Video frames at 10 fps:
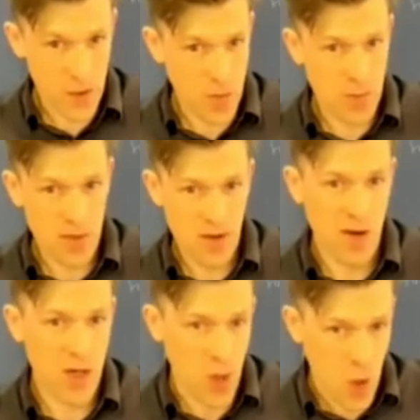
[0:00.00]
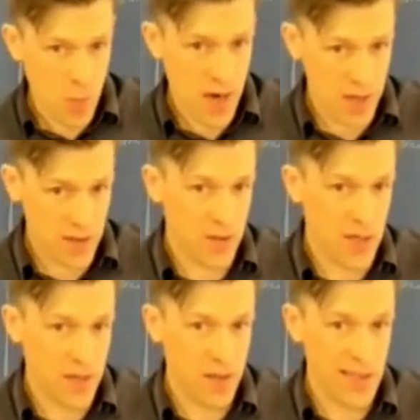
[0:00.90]
group, and you have a compact
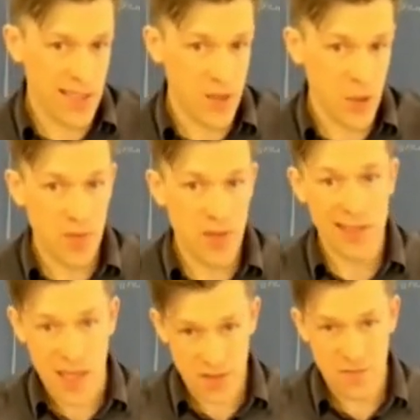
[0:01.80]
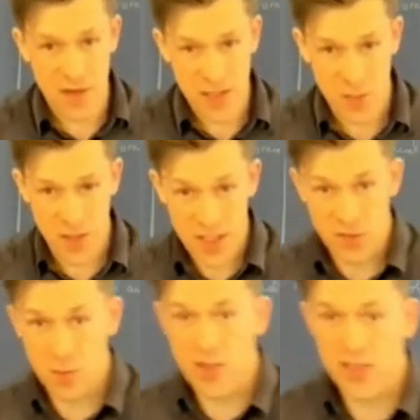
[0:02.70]
connected Lie group, the classifying space
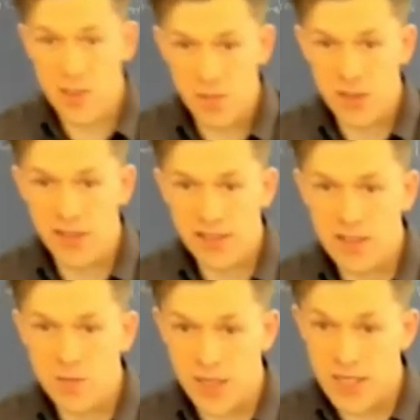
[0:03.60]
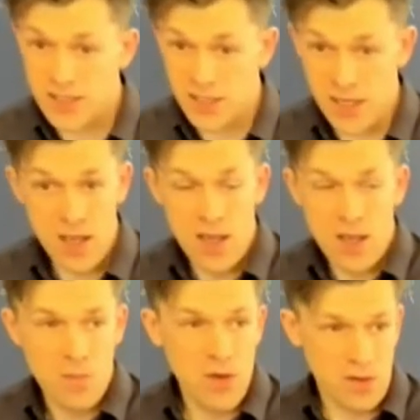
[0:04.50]
would be a simply connected space,
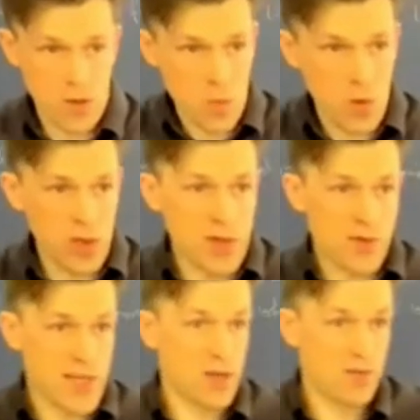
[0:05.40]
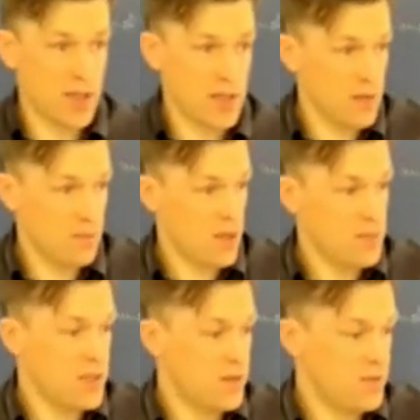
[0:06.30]
but the cohomology ring of any, I
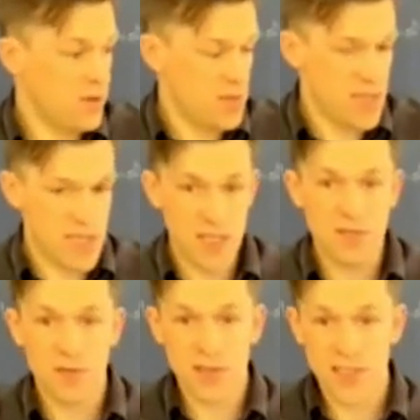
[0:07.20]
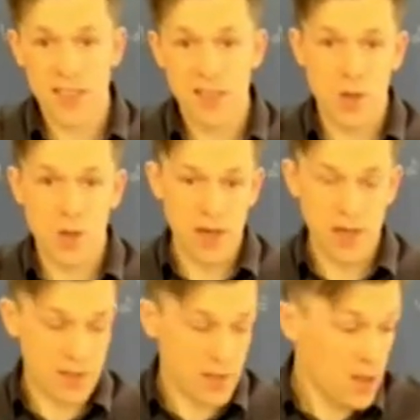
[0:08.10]
mean, of, of BG for G
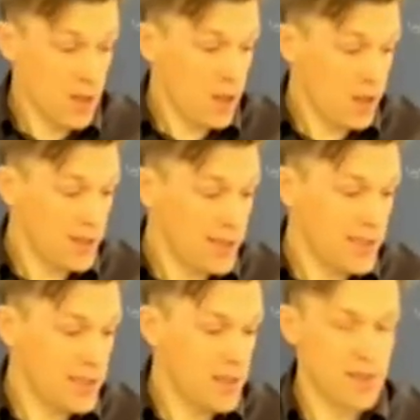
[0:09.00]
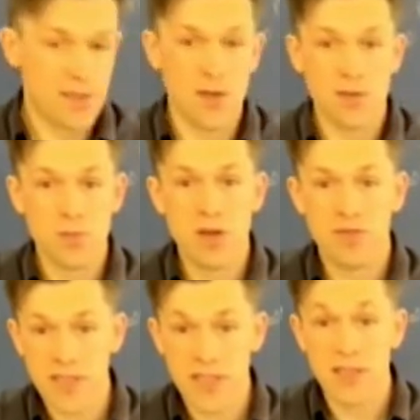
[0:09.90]
compact uh, Lie is going to be a
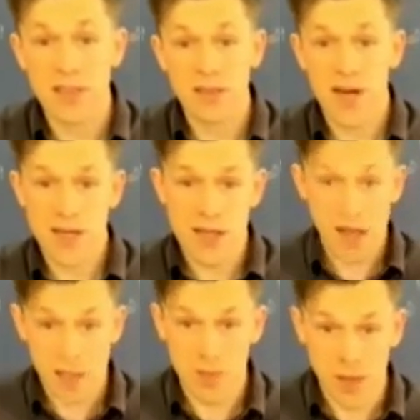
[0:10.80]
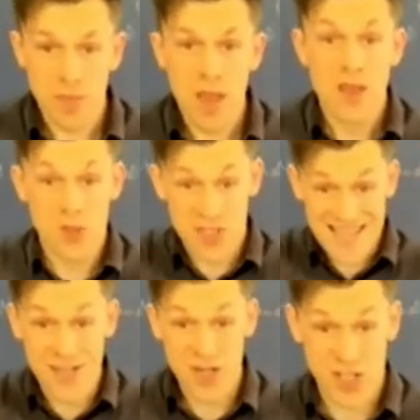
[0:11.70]
free graded algebra, so it's
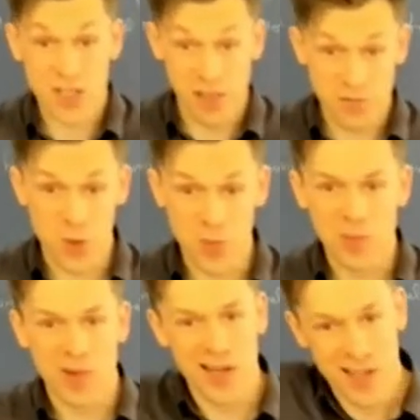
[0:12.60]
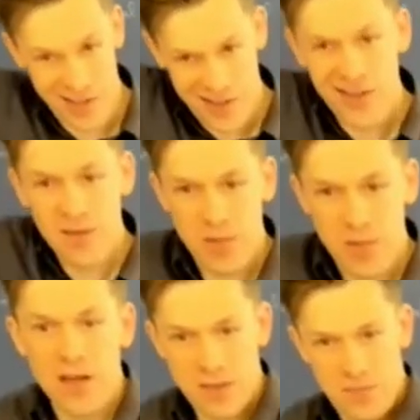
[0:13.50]
intrinsically formed by
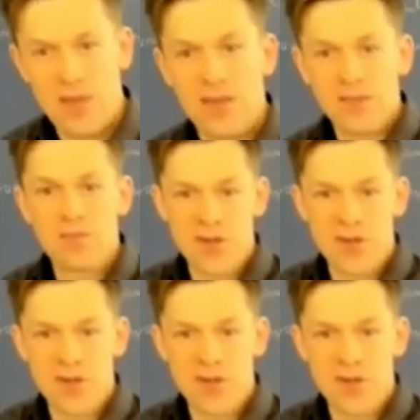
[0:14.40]
by by its